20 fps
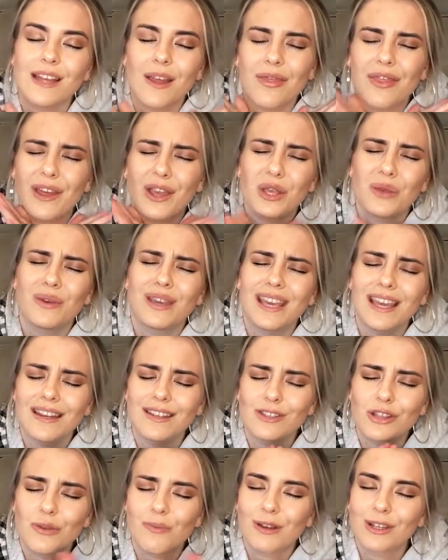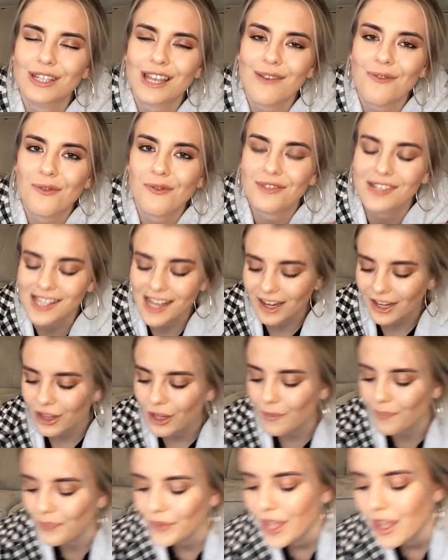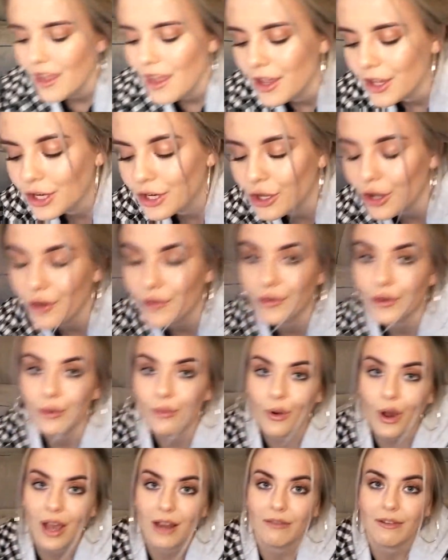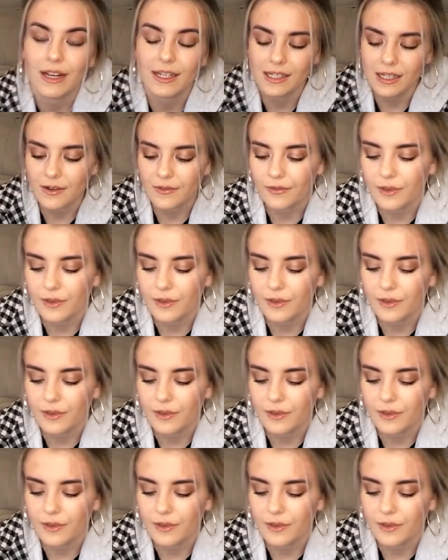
and thank you again so much, everyone, for sending them, I'm going to go through what I read in